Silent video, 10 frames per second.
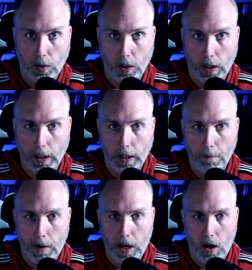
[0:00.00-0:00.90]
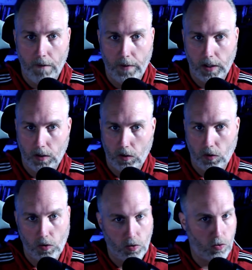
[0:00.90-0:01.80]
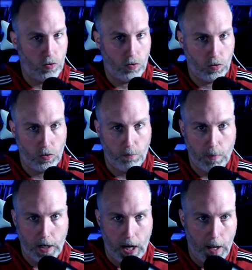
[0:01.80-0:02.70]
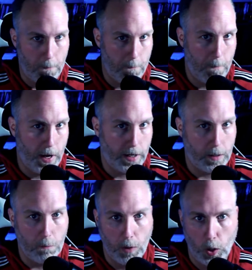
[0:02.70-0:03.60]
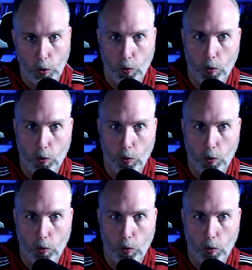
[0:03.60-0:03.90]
clean my office, but I made it blue.